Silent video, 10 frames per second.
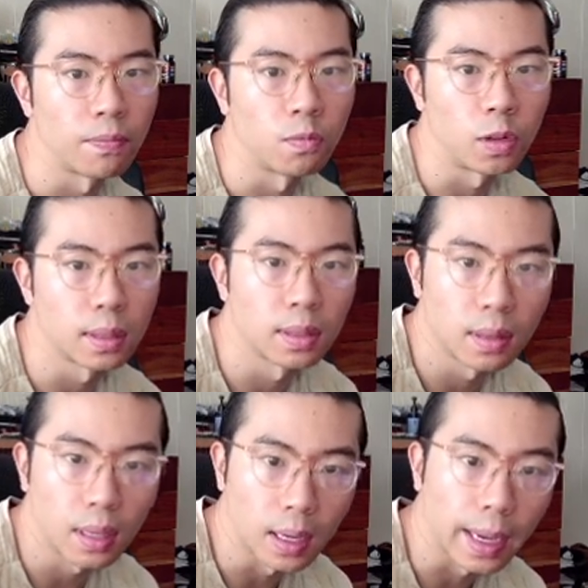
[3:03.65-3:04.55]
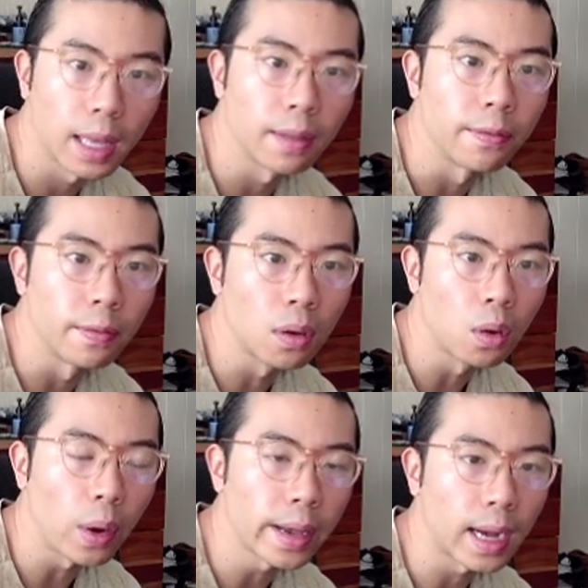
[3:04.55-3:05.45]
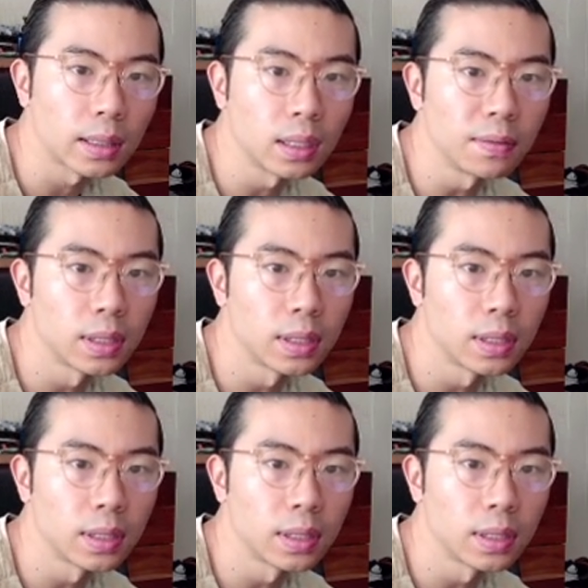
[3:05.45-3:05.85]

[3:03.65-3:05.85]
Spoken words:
was again quite active,